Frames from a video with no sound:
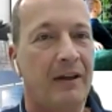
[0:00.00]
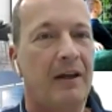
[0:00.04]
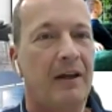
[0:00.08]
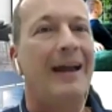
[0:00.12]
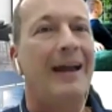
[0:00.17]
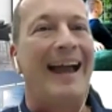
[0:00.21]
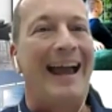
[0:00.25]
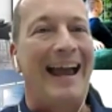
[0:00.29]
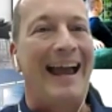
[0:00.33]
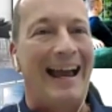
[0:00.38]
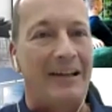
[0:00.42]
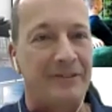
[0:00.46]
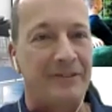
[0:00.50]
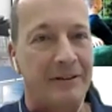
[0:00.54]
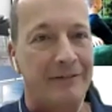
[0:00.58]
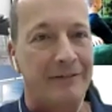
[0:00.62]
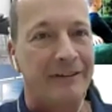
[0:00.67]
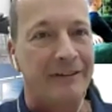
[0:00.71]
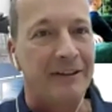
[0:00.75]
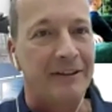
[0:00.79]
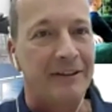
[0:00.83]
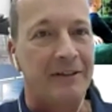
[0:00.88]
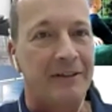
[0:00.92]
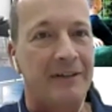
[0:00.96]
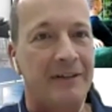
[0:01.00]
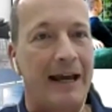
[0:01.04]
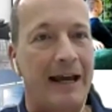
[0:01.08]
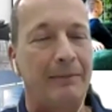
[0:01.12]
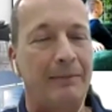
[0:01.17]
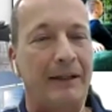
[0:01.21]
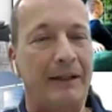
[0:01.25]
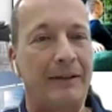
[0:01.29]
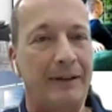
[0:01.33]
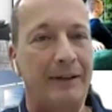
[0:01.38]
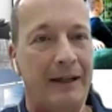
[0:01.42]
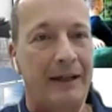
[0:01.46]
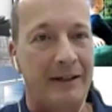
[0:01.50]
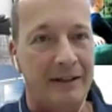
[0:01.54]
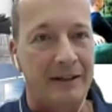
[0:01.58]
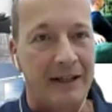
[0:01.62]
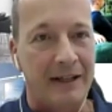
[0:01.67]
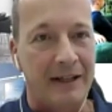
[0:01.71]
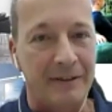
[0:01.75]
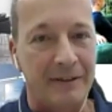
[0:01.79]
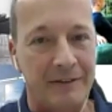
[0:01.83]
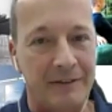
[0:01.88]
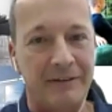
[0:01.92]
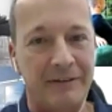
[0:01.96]
as if it is a tablet, as
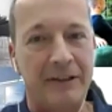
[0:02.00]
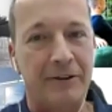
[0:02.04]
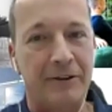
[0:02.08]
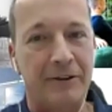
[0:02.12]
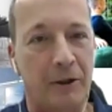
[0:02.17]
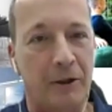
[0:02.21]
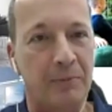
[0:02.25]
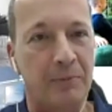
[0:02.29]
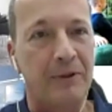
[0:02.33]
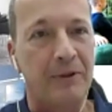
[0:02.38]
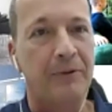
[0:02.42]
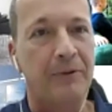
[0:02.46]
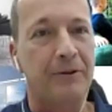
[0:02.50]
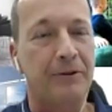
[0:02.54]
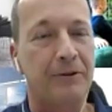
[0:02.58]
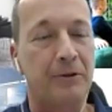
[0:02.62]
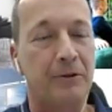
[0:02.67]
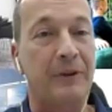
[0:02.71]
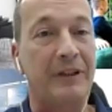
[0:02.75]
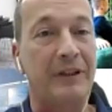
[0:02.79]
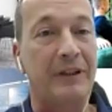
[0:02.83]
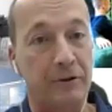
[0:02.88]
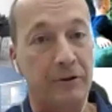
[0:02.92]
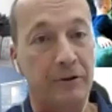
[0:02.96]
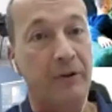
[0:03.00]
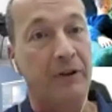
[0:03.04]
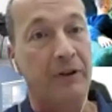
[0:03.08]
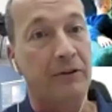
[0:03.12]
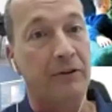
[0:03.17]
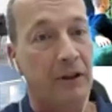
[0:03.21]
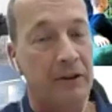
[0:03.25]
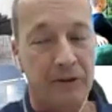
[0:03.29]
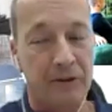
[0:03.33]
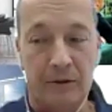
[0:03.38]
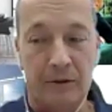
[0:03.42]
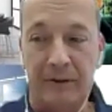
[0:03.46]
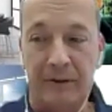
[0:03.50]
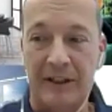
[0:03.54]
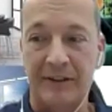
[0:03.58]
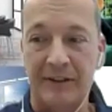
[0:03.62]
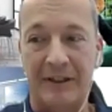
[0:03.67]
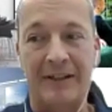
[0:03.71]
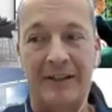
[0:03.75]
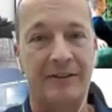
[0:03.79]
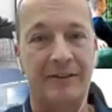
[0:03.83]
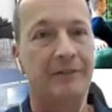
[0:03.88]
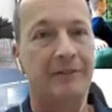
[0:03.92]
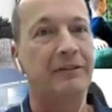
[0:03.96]
if it is a computer screen that you can touch, or
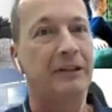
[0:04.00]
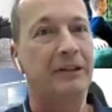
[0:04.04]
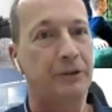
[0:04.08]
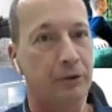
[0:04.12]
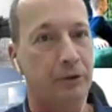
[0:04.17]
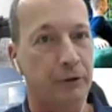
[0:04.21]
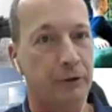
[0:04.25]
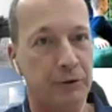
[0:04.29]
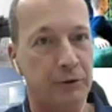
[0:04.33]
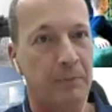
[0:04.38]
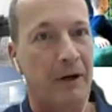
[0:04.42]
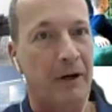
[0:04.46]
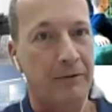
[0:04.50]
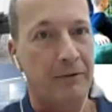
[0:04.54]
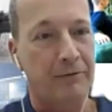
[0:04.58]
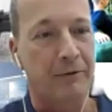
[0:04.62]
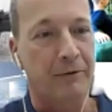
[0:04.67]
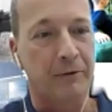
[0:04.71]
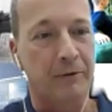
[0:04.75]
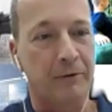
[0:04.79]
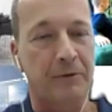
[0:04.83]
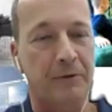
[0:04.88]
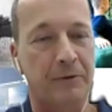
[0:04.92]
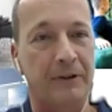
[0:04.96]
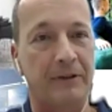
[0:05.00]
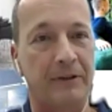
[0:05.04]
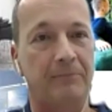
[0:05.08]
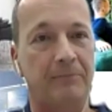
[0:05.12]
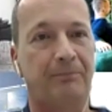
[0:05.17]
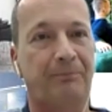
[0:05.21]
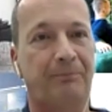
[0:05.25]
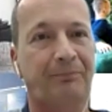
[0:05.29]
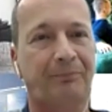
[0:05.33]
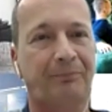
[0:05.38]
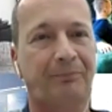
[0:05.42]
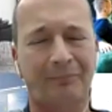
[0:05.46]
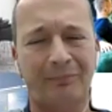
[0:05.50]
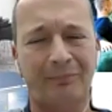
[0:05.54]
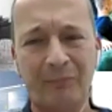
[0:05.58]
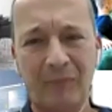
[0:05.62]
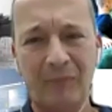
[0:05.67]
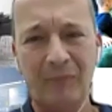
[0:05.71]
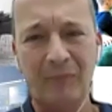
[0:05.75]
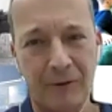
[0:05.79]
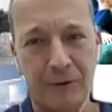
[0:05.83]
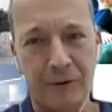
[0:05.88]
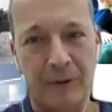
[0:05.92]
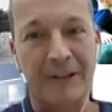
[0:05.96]
as if it is your smartphone screen. So
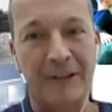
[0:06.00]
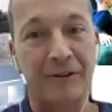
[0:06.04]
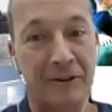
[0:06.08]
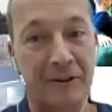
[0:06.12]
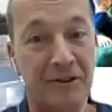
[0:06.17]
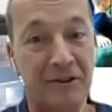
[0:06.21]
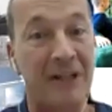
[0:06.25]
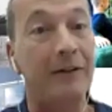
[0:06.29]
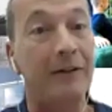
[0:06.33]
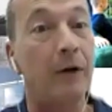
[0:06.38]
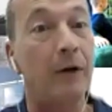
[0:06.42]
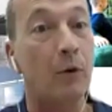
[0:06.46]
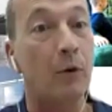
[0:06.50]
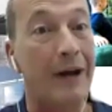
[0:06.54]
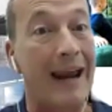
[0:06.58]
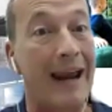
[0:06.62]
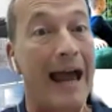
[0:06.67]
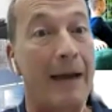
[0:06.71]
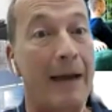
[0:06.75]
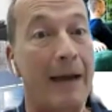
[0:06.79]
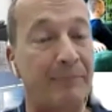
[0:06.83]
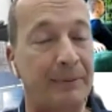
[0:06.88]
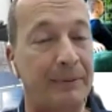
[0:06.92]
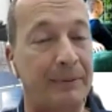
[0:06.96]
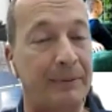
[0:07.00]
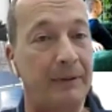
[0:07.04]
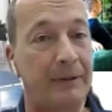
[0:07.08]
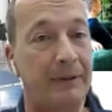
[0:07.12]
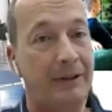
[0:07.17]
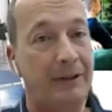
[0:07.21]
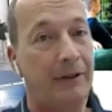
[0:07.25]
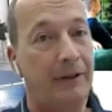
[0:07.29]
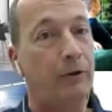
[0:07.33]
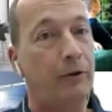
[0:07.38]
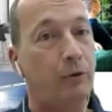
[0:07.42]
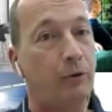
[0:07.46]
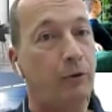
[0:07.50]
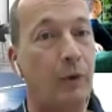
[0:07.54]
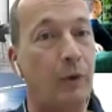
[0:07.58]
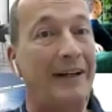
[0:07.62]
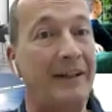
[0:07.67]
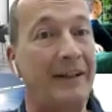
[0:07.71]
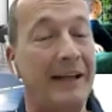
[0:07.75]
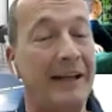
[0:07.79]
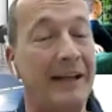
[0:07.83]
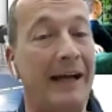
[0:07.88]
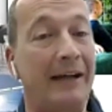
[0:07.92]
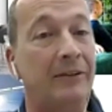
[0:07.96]
there's a zero gap right
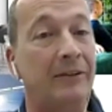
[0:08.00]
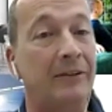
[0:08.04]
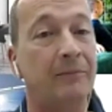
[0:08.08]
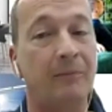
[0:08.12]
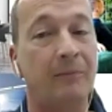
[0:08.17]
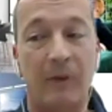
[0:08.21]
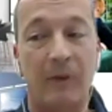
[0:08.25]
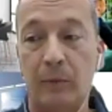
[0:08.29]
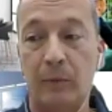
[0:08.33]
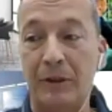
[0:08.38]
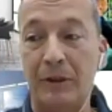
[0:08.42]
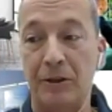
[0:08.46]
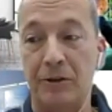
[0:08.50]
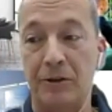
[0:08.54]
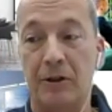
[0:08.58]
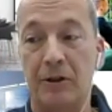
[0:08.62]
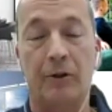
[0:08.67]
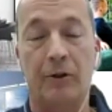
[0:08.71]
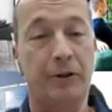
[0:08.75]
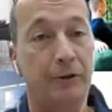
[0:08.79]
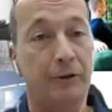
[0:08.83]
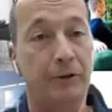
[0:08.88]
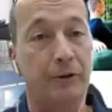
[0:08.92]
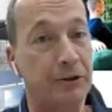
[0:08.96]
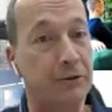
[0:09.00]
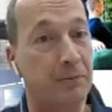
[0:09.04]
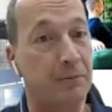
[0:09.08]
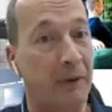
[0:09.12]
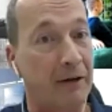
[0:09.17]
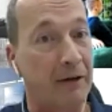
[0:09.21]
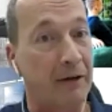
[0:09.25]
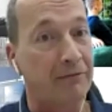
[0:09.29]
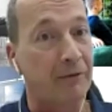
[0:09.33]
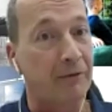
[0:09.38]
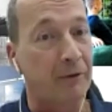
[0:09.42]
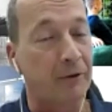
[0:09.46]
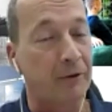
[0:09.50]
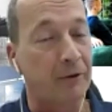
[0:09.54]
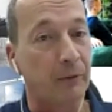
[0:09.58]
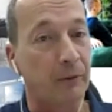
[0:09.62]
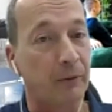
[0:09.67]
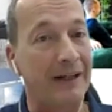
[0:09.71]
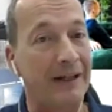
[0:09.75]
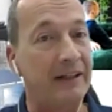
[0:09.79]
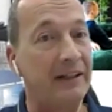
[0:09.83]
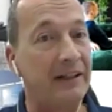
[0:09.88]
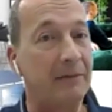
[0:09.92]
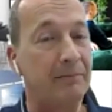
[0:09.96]
now, which is on your smartphone already,
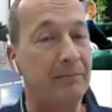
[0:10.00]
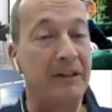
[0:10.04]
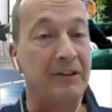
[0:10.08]
that makes